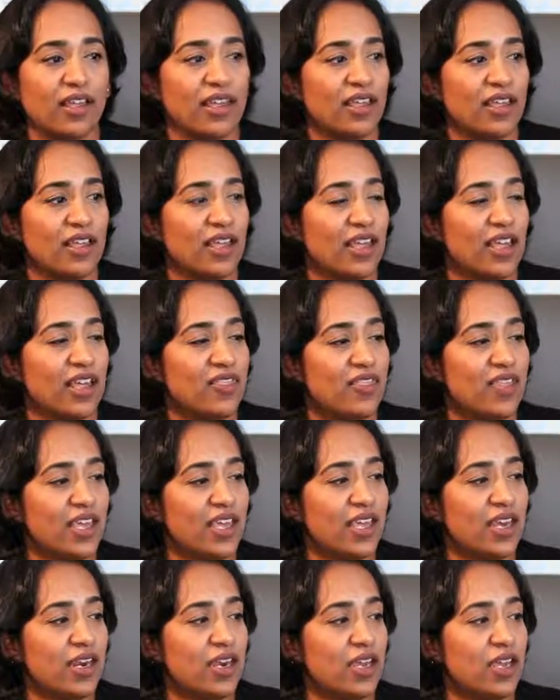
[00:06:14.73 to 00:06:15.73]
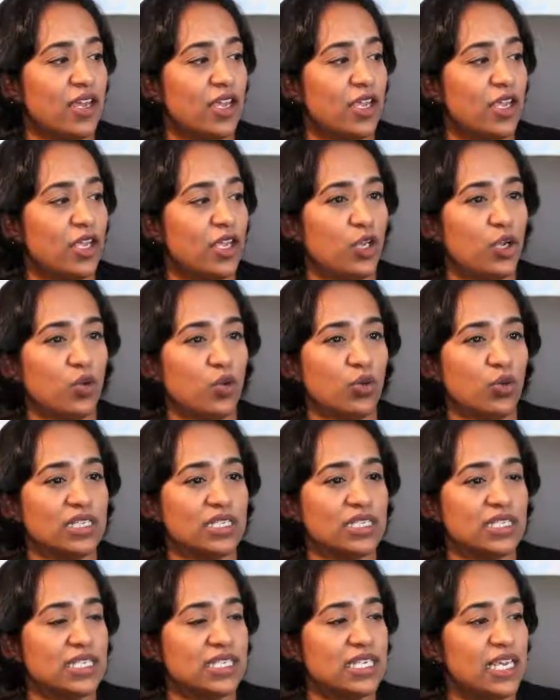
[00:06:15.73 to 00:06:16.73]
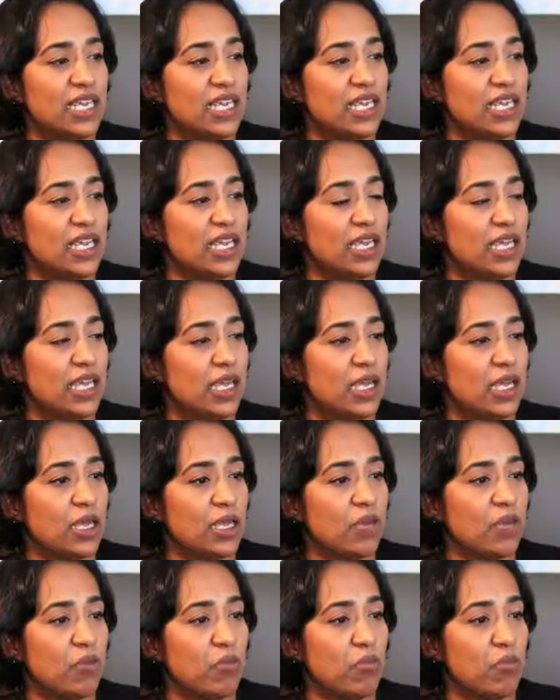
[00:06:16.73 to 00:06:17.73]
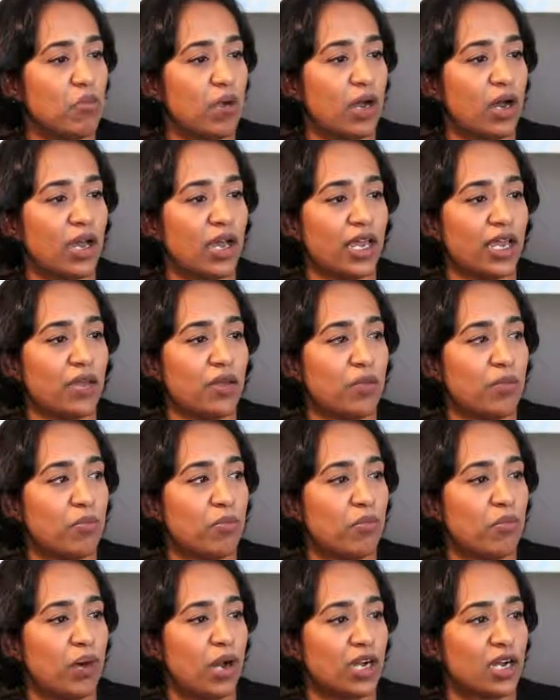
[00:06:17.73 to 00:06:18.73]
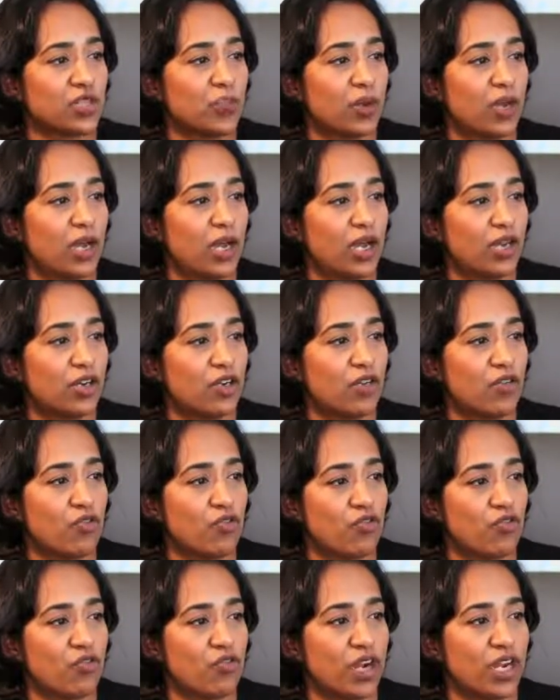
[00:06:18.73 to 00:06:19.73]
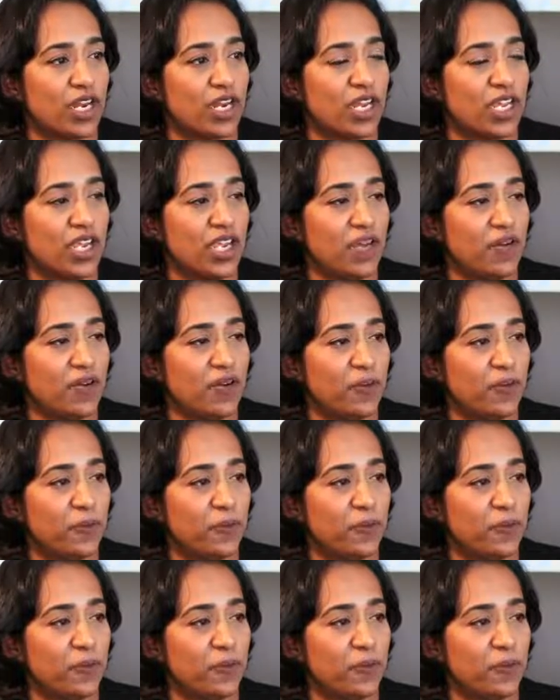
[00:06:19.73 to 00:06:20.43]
And then you will see my box plot right here.